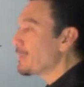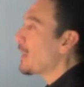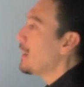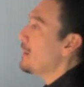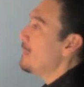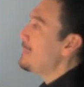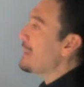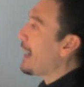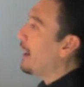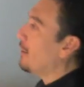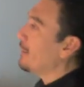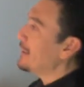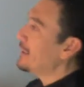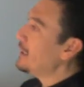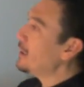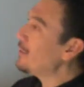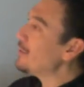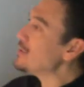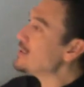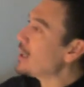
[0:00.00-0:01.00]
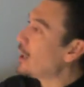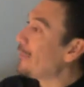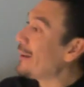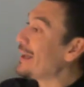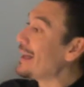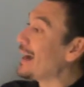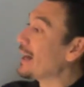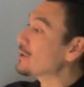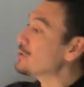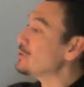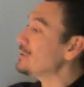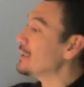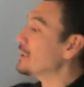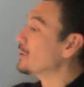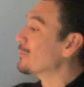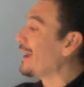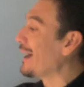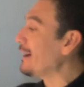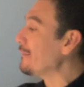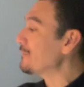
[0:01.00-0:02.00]
Now, here is how I actually
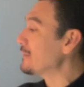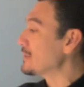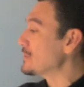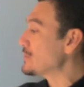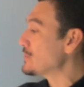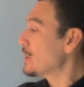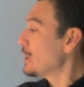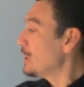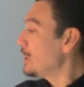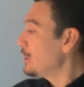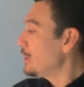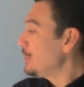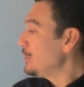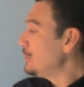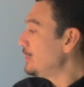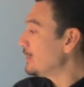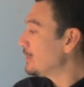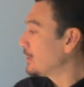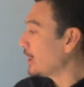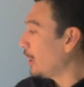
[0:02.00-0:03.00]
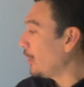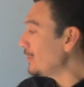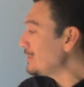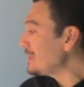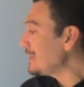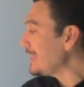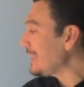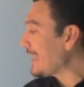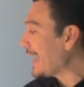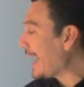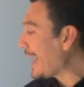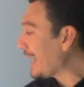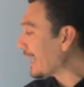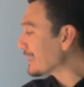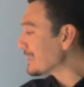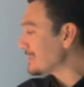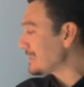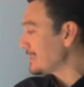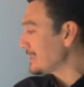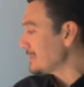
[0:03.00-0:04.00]
graph this. You go to the
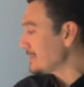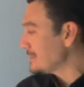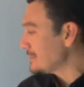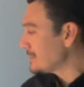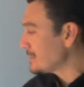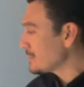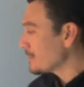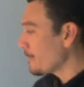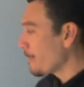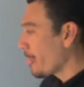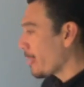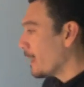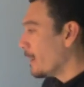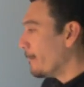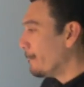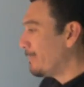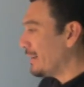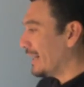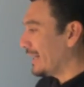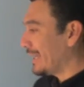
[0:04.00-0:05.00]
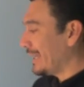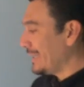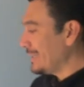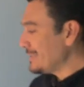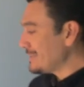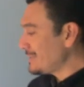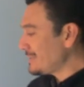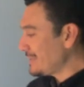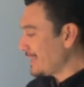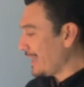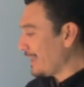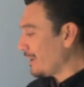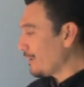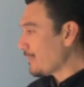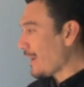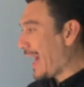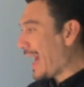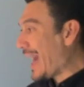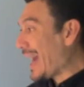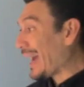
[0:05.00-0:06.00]
axes, but instead
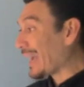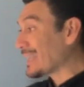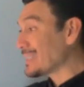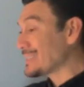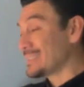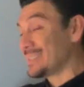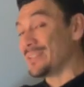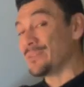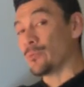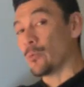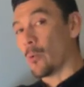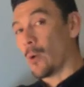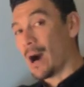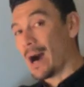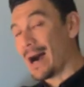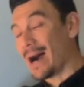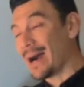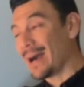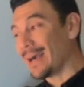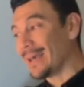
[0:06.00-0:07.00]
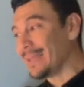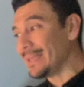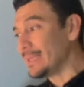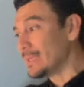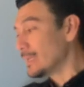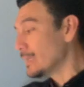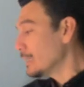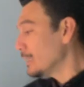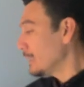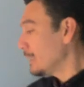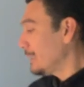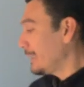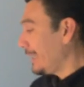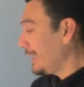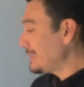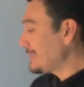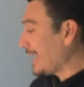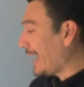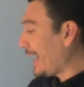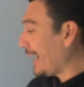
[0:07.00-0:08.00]
of x and y,
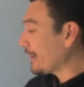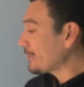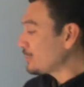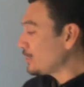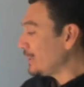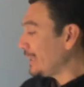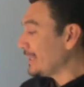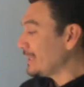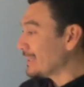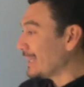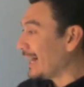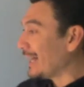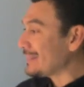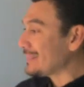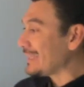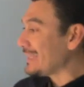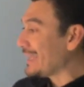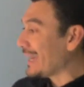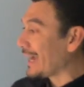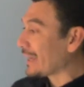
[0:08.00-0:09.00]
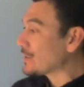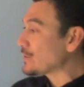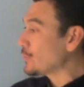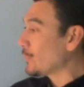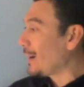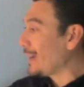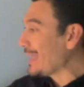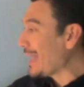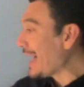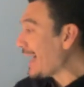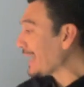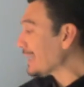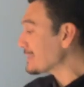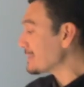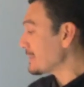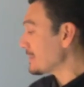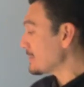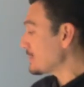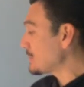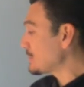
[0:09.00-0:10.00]
it's actually not the xy
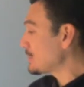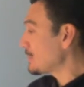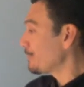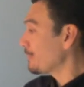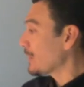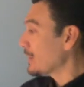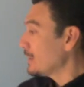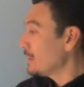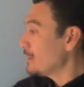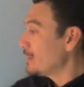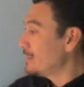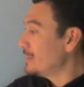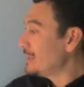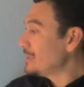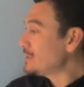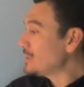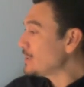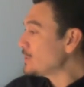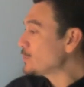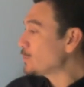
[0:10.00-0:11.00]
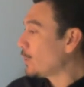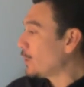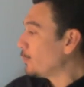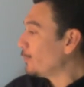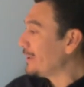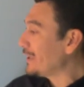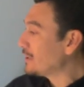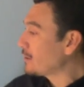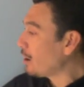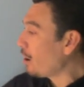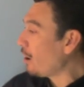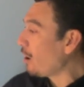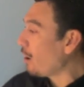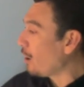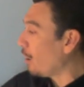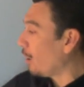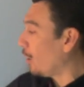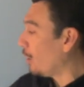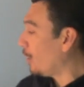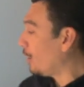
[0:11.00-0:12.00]
axis. This is what we
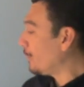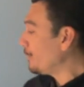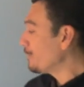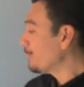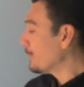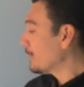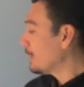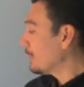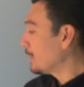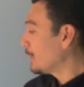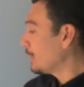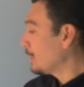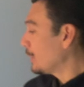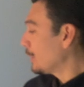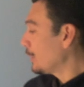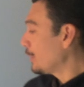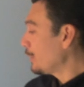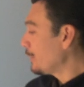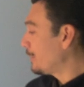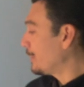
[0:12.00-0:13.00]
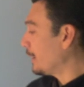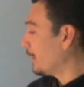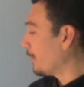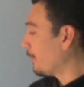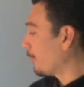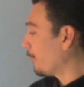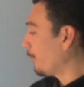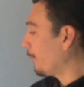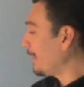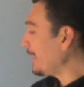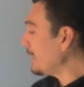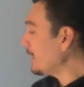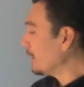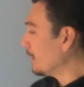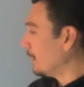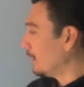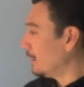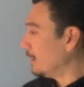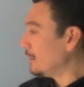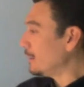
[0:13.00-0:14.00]
call the
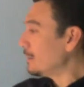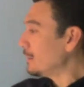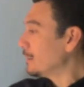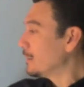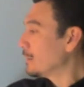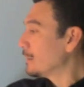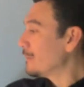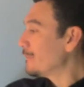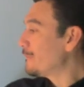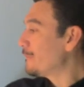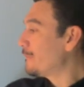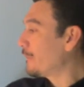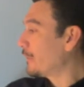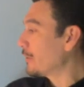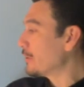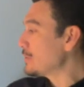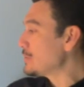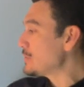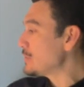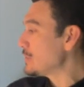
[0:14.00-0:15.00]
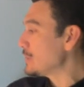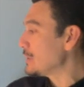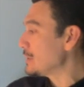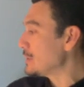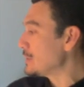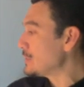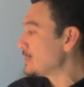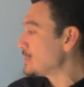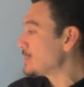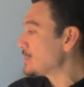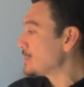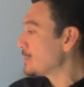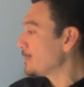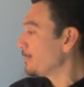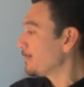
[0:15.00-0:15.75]
real versus